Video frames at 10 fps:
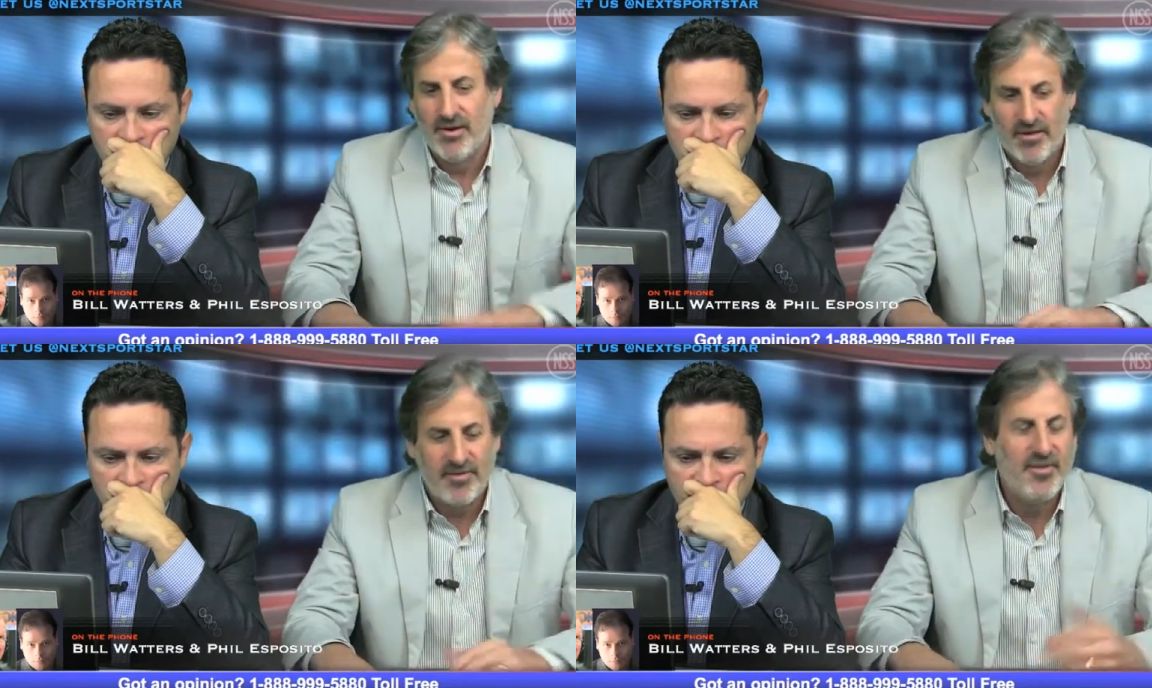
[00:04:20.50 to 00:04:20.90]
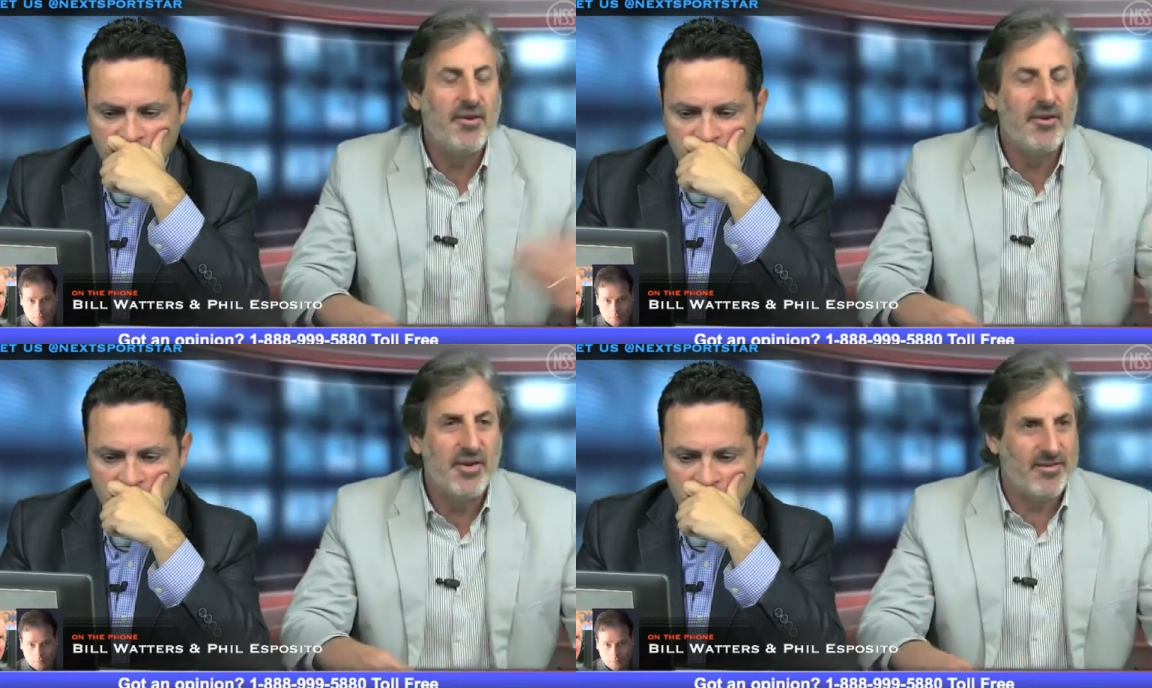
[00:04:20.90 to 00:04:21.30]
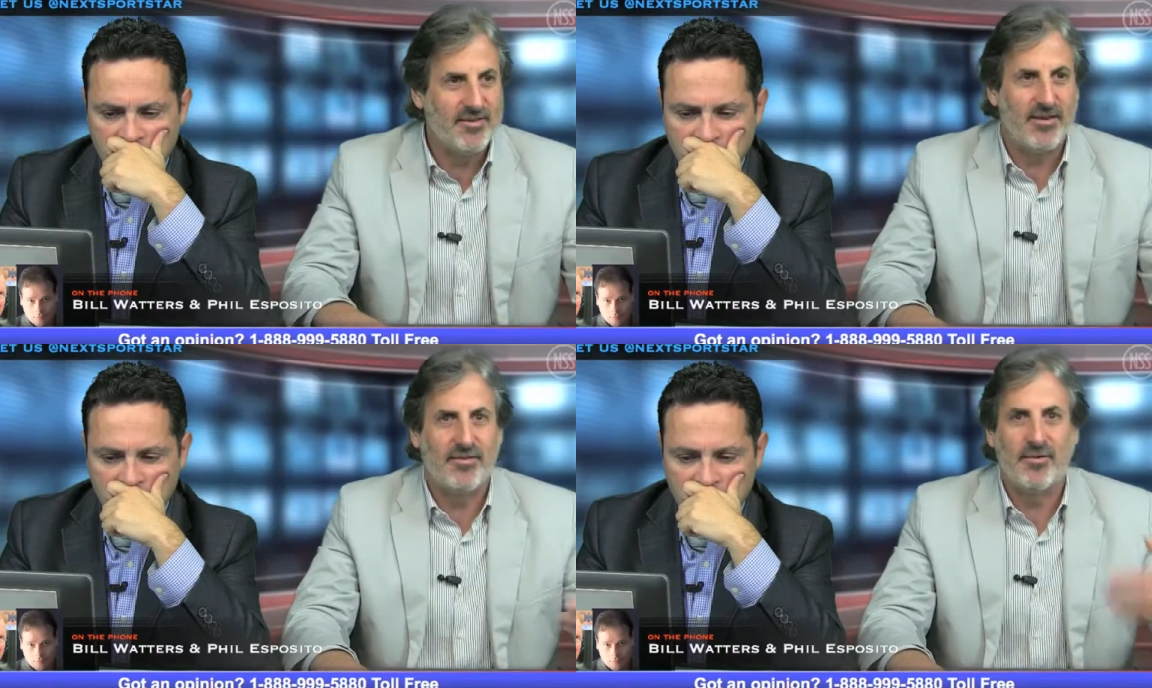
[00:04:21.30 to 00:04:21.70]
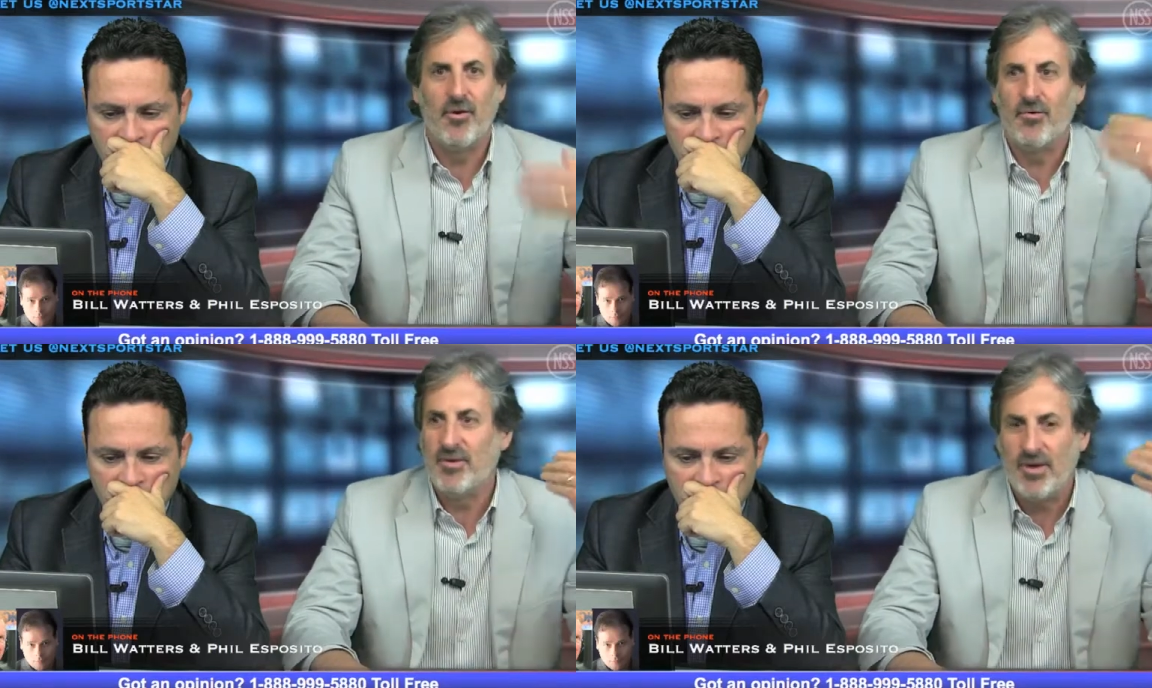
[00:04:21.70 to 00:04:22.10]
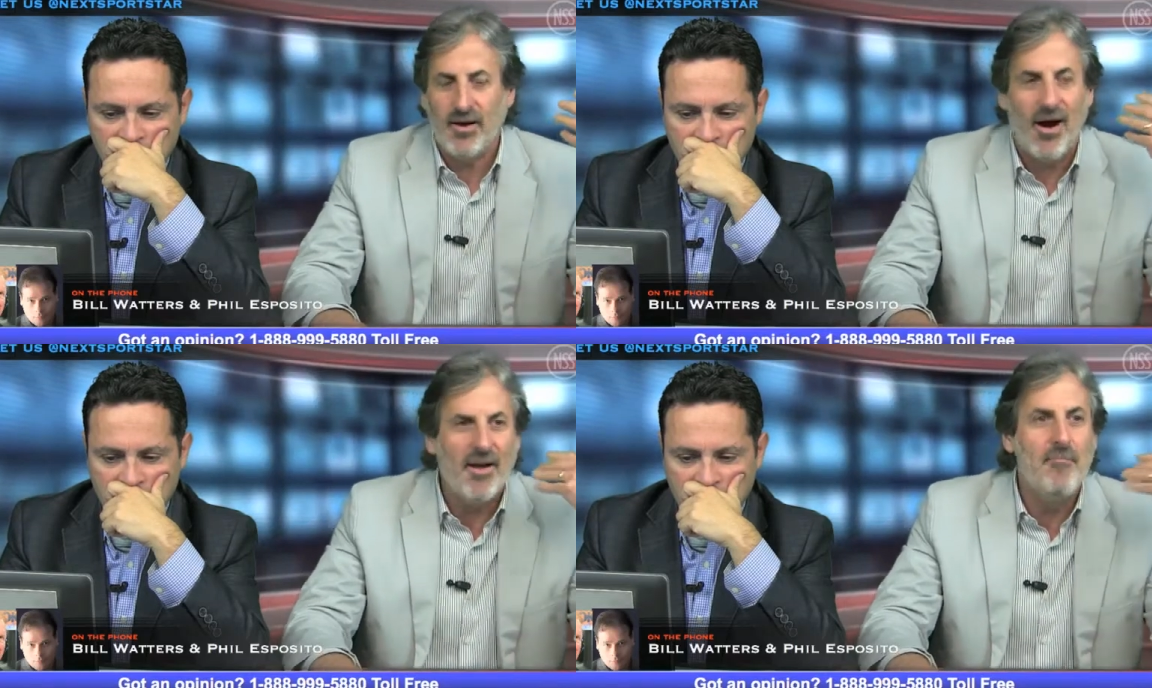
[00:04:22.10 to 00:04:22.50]
Speaker 1: synergistic, so
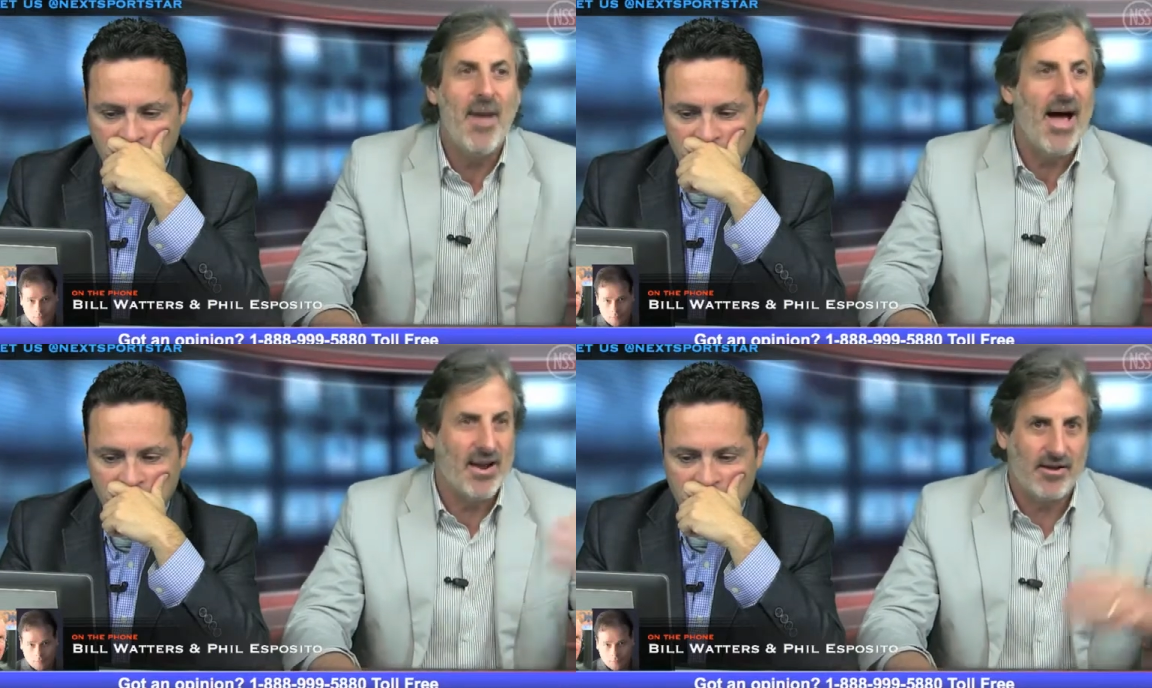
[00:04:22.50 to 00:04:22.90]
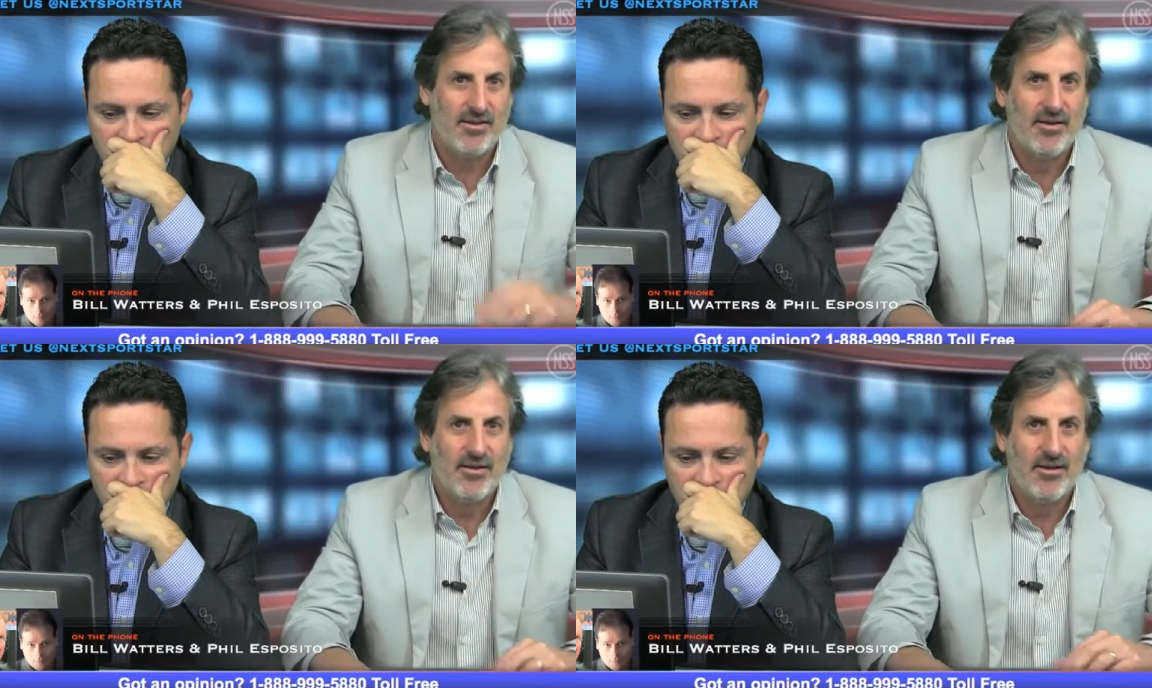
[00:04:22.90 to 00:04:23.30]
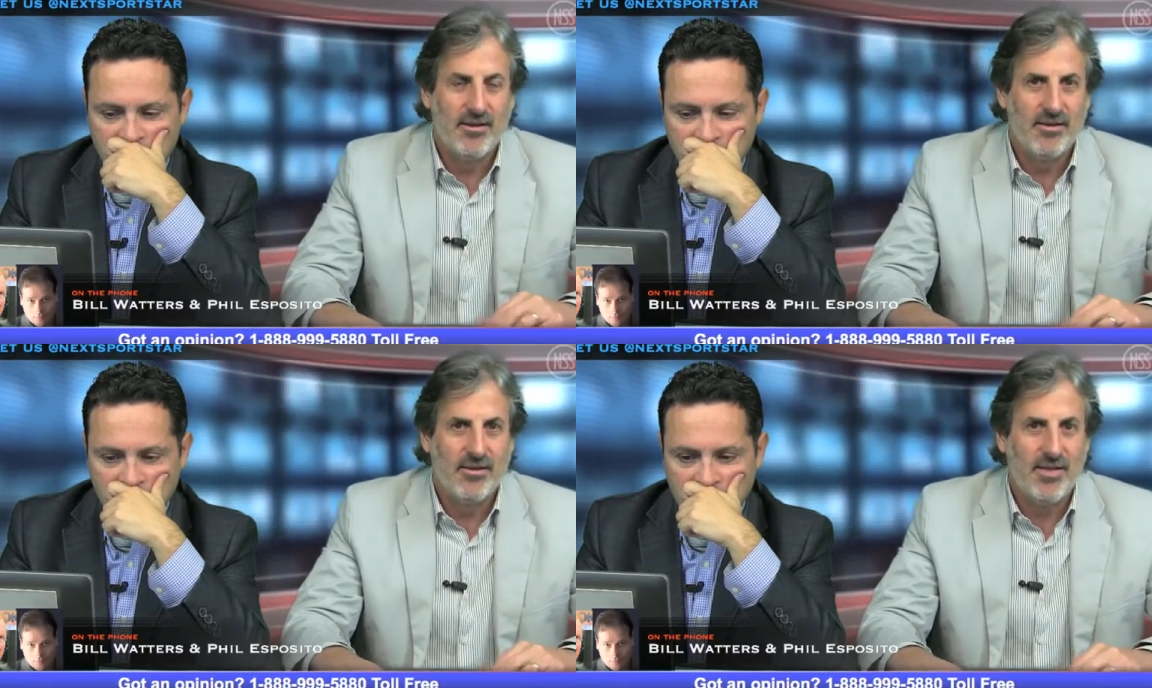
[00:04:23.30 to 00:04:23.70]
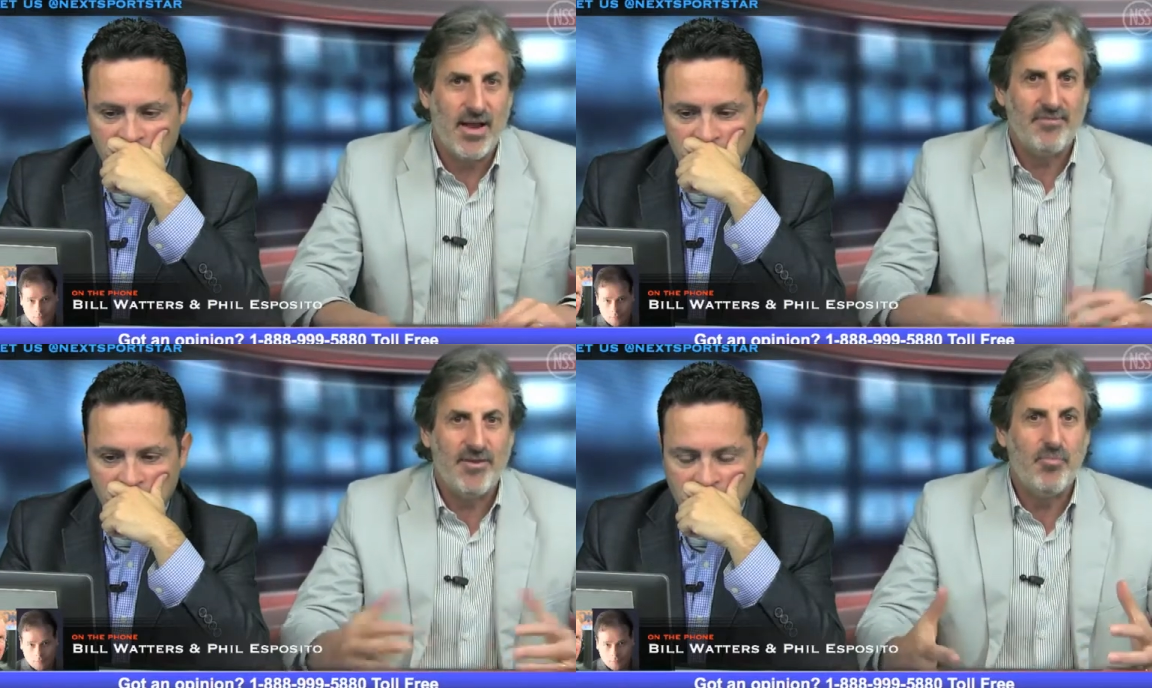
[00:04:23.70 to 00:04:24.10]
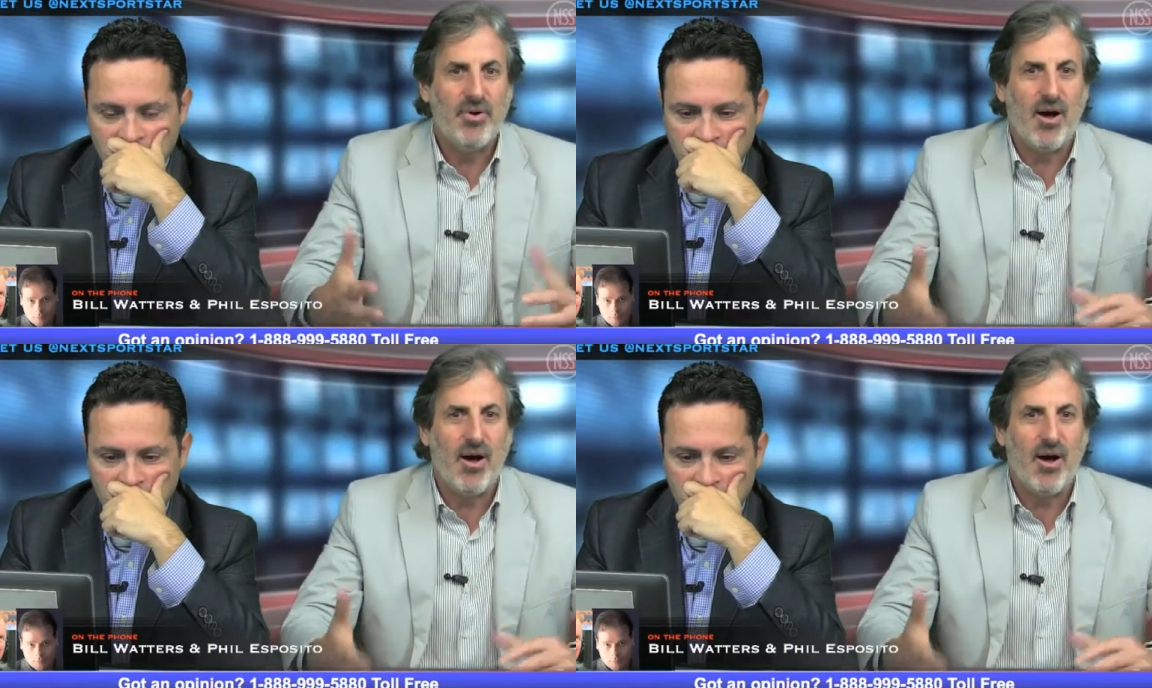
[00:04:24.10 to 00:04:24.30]
automatic that if they put a